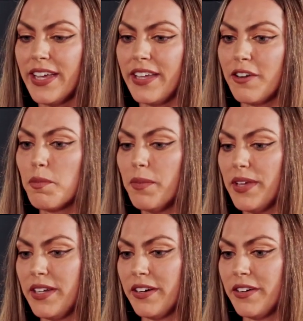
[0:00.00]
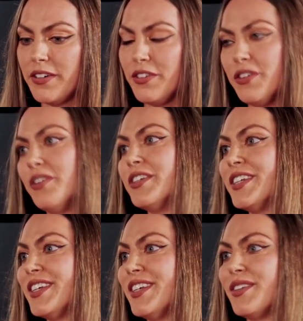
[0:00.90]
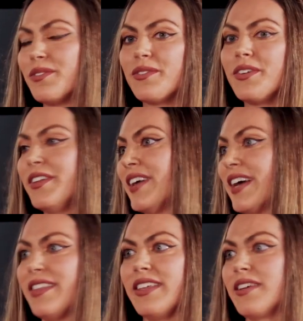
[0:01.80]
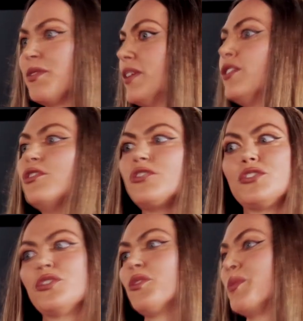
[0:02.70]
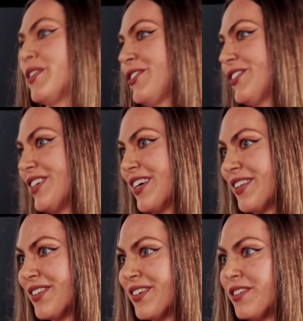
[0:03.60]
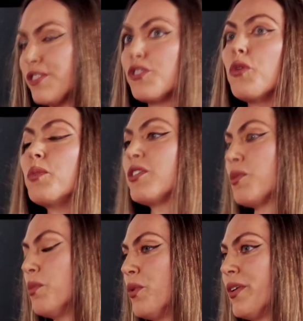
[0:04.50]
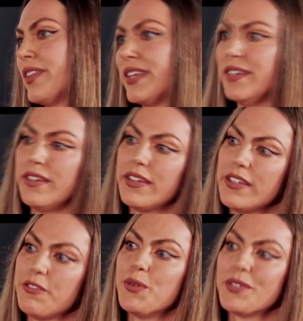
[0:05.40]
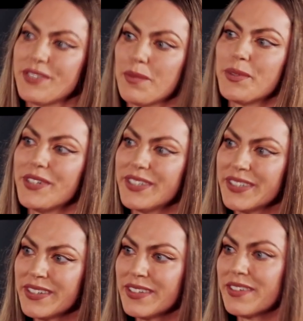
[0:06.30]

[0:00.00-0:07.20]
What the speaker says: And our unity, really, I think we could do so much together, so much more than if we were separated.